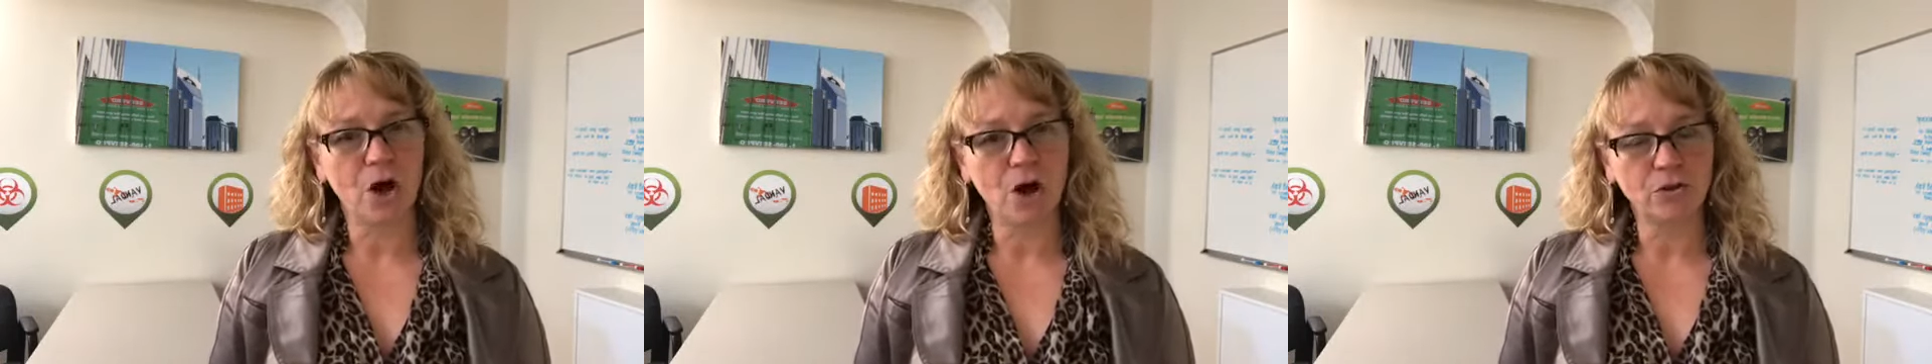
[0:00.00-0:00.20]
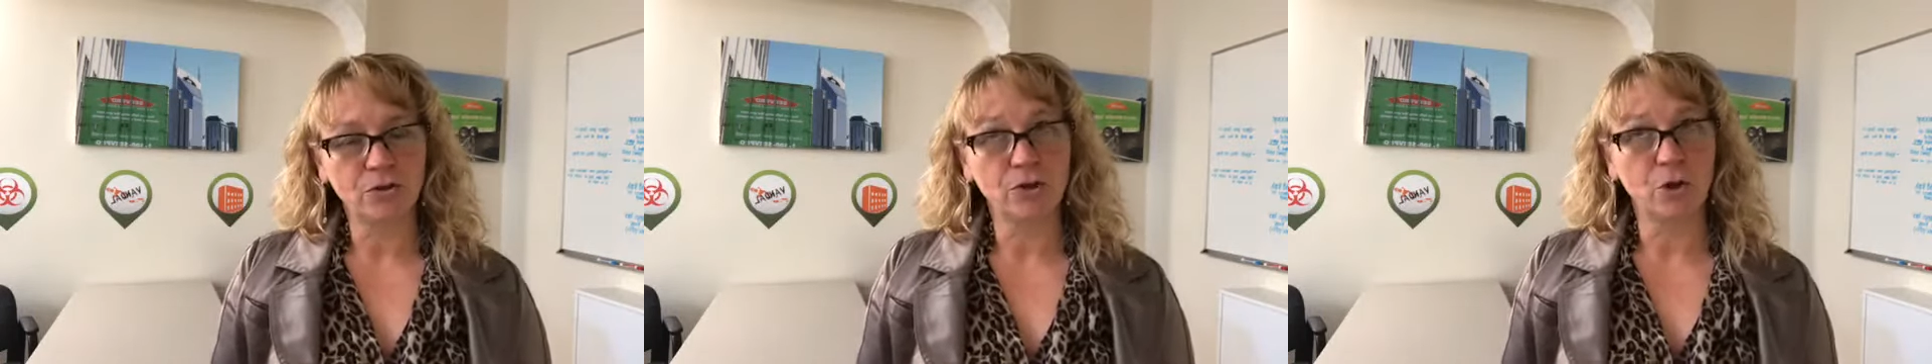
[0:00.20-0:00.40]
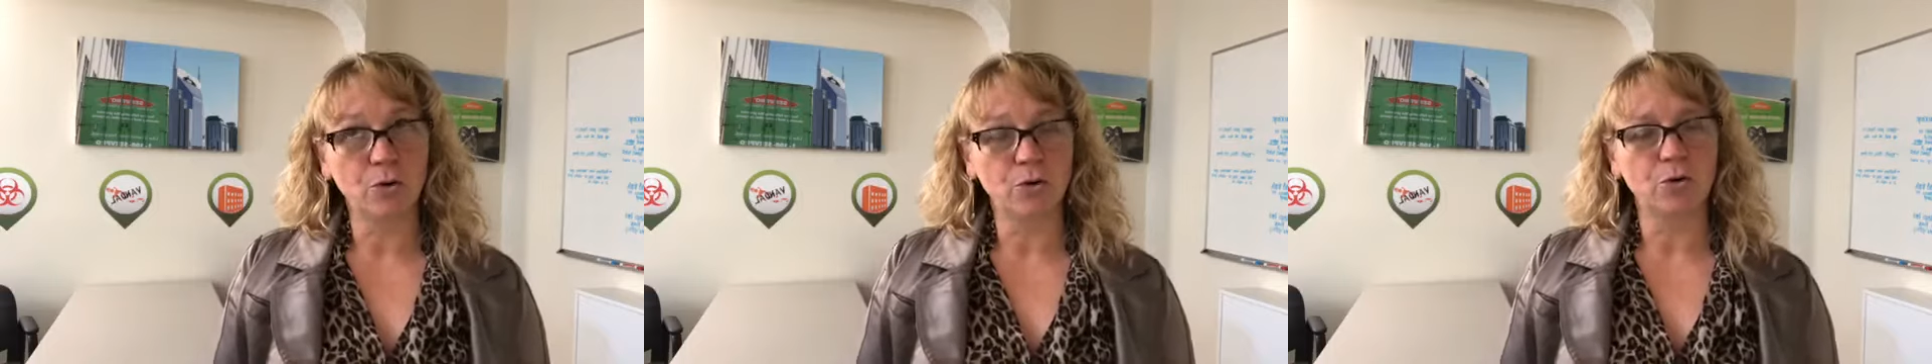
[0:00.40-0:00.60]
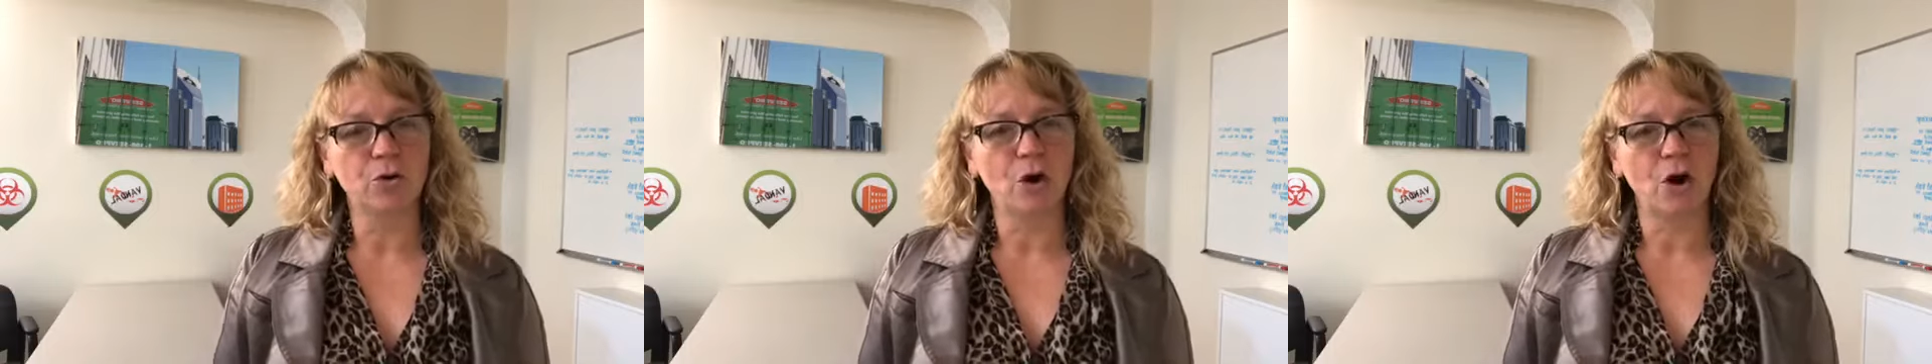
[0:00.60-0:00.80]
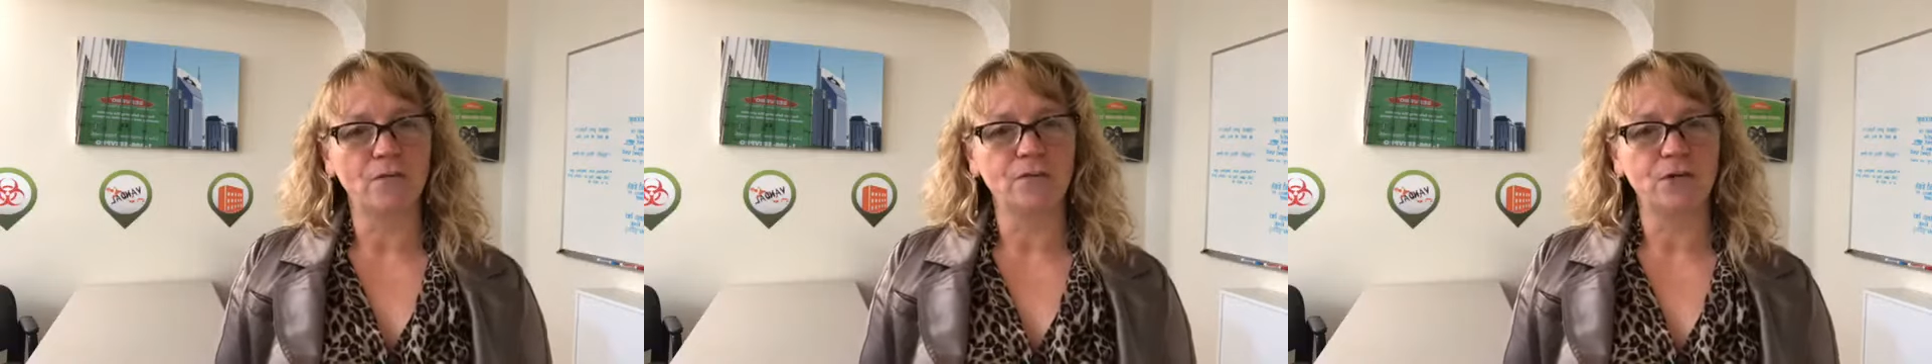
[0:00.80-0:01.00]
local
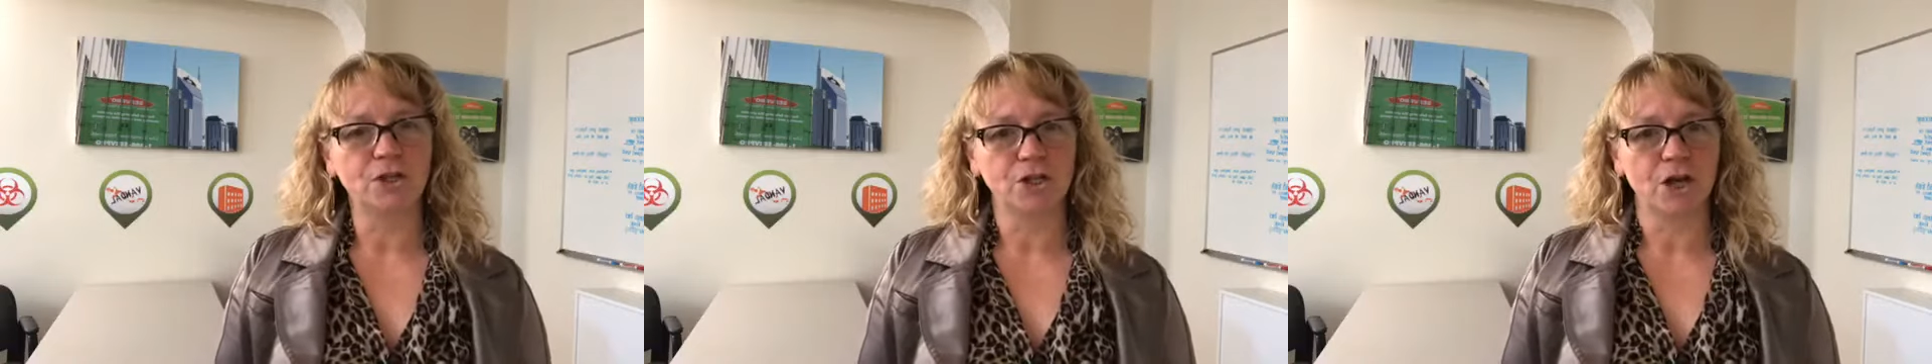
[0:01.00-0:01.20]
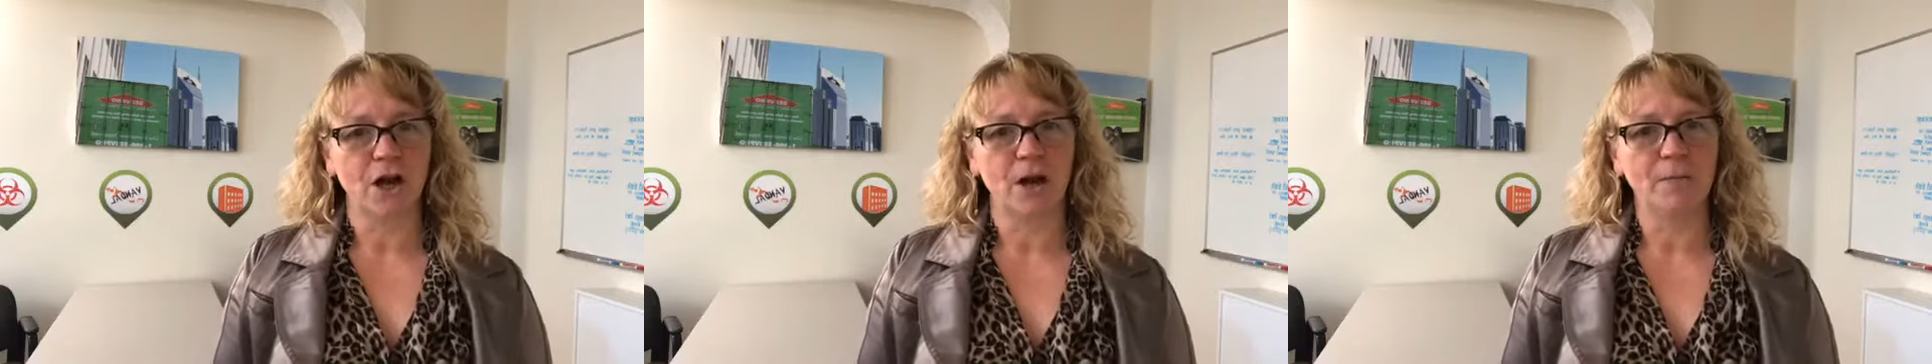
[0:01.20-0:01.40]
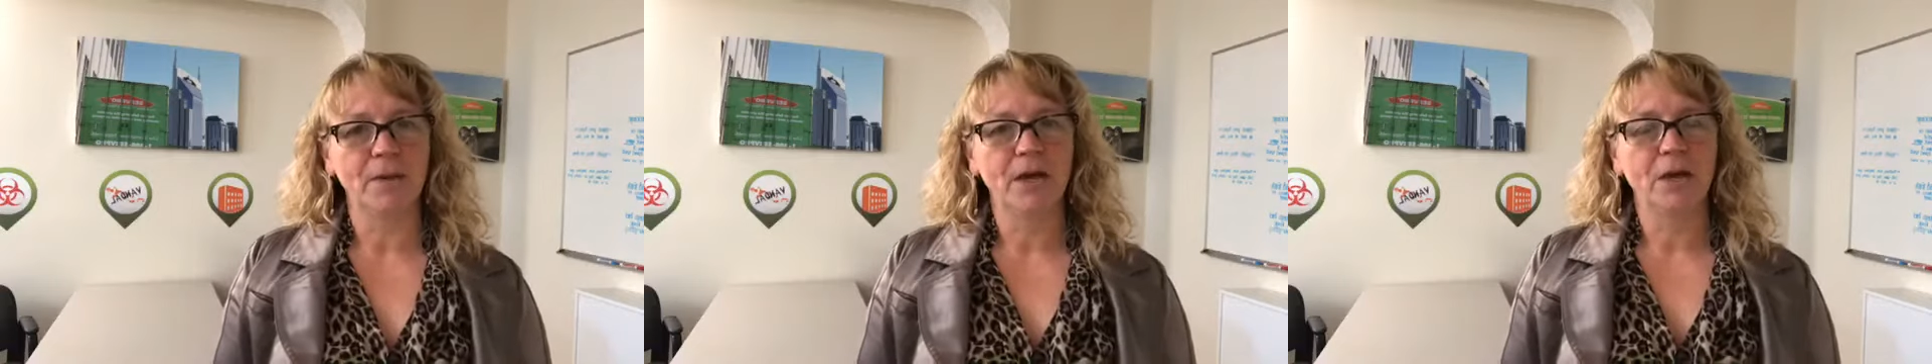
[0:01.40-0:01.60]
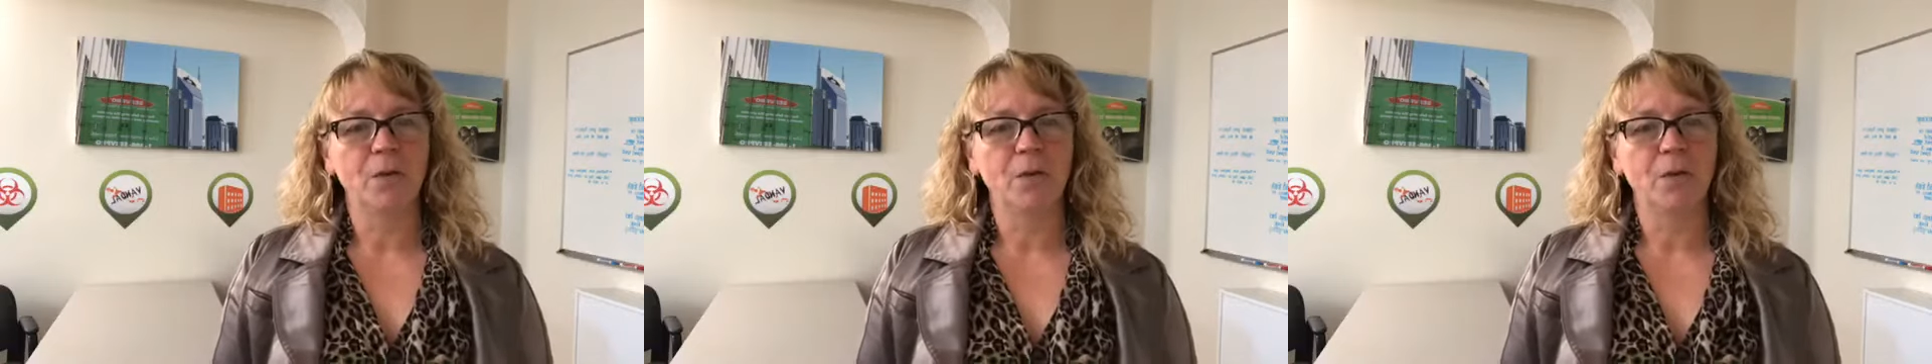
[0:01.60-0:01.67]
coffee shop,